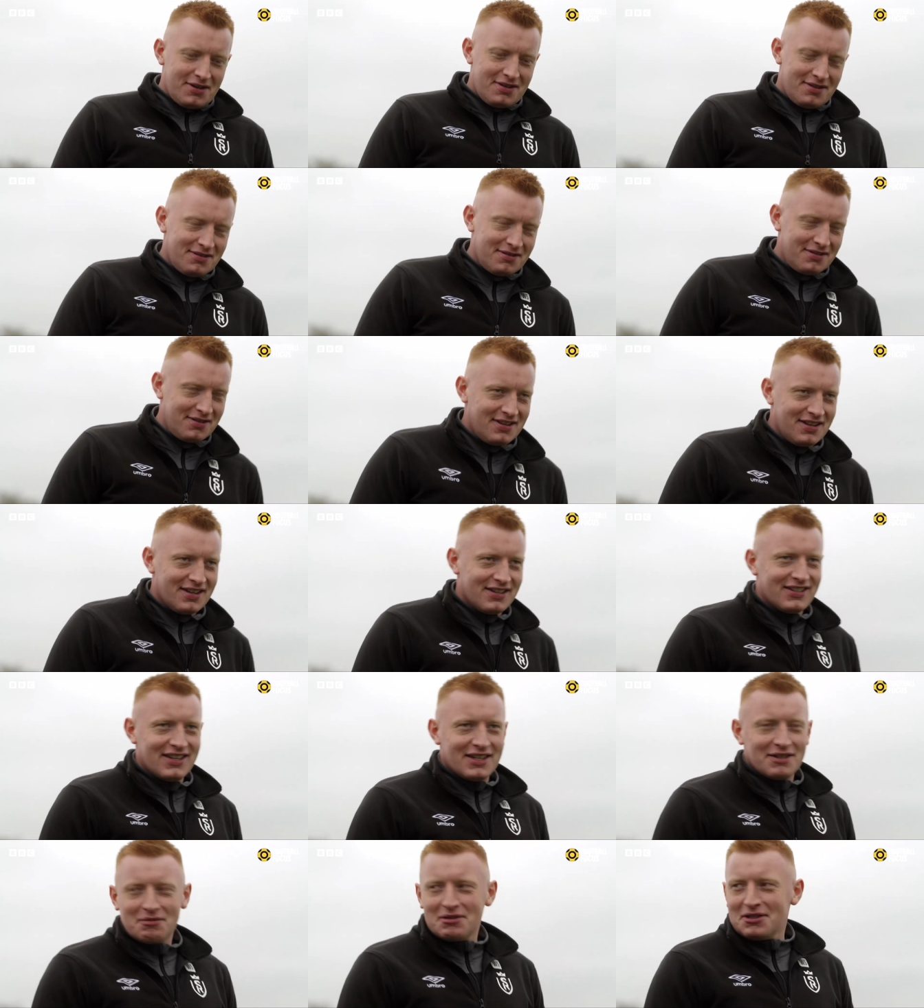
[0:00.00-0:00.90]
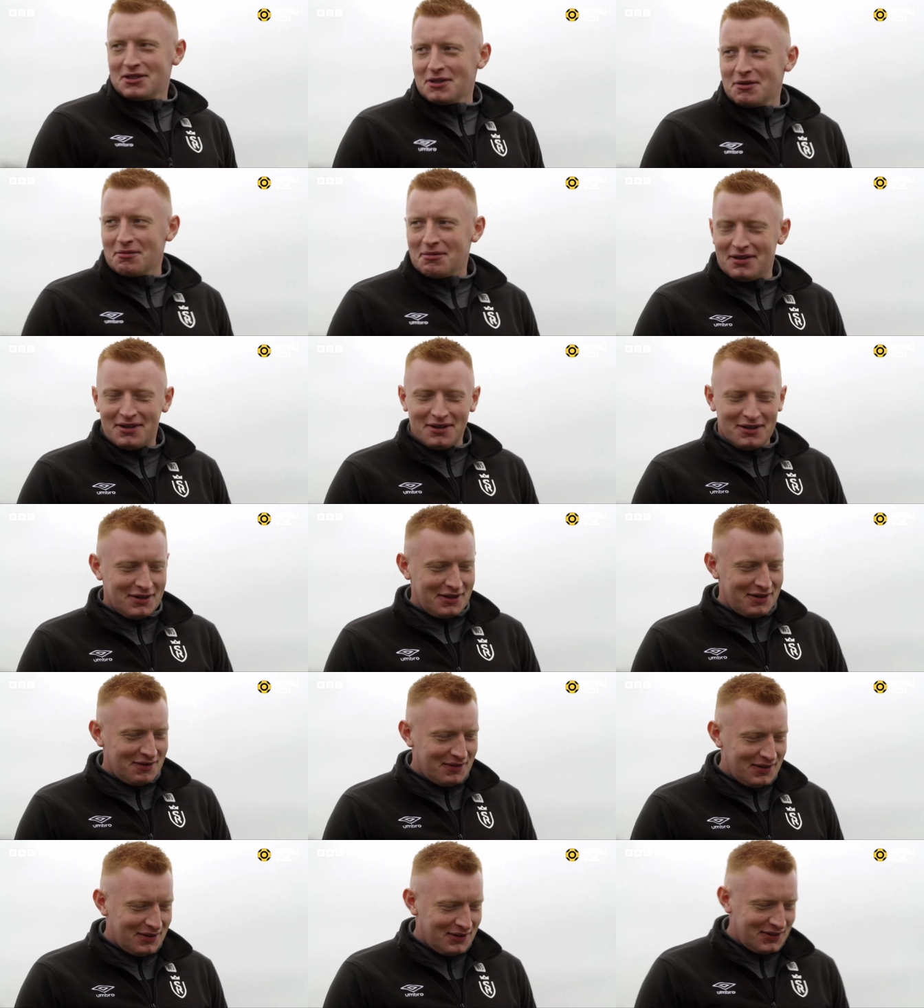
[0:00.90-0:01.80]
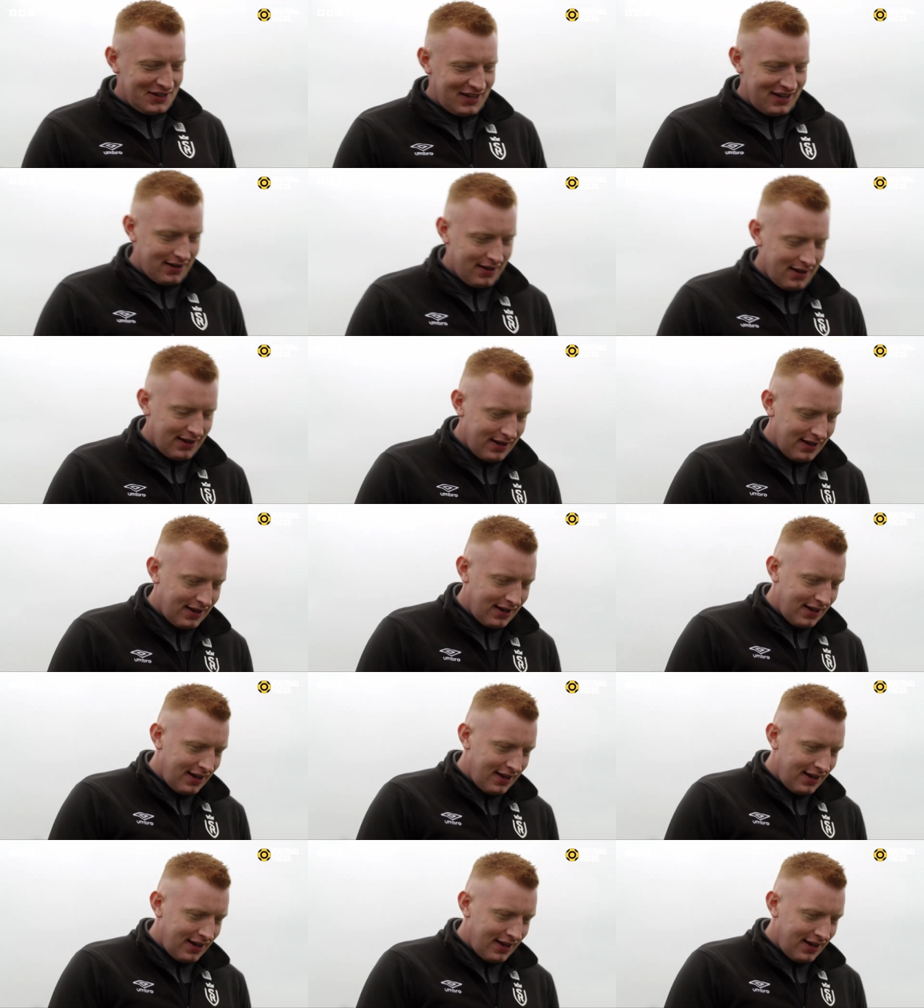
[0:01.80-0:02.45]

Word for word: yeah, it sounds a bit stupid though, doesn't it, when you say it like that.